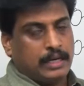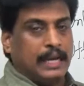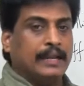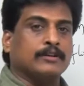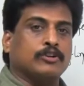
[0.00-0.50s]

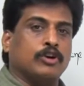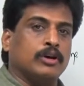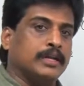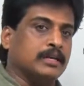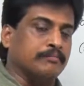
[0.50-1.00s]

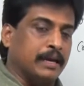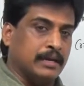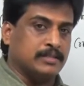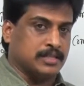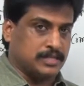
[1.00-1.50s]
Electronic
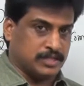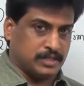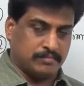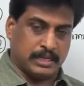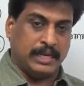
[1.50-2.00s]
mail
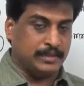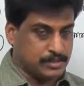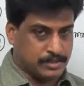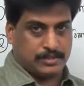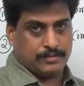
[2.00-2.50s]
system
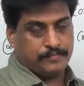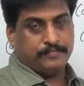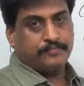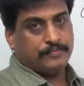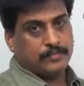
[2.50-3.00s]
is
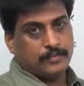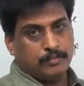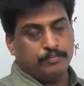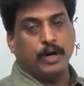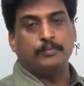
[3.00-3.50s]

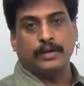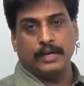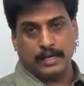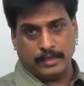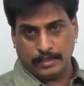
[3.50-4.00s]

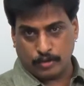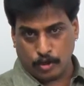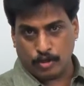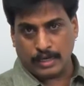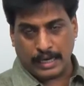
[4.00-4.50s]
popularly
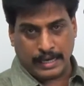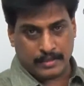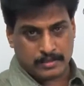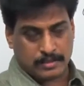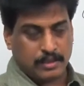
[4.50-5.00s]
known
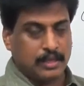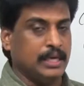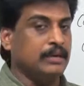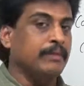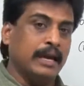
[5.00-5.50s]
as
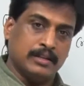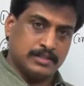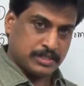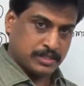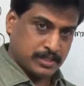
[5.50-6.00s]
email
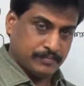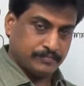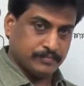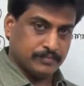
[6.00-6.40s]
system.